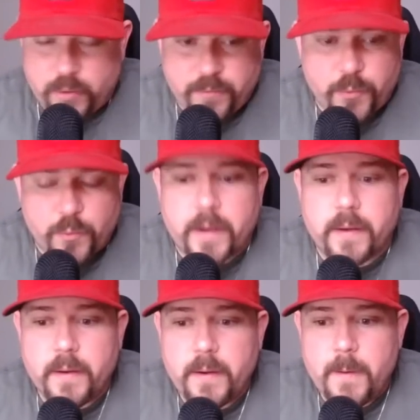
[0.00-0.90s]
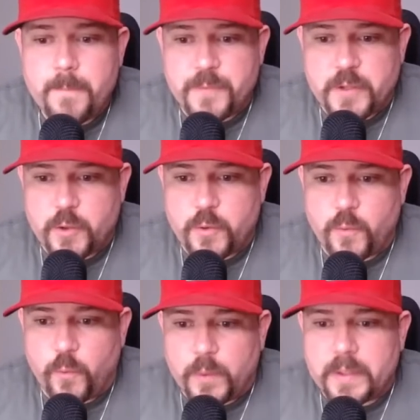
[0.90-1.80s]
3 for 3.
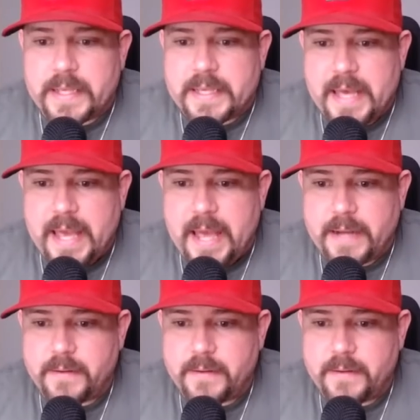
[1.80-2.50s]
You really can't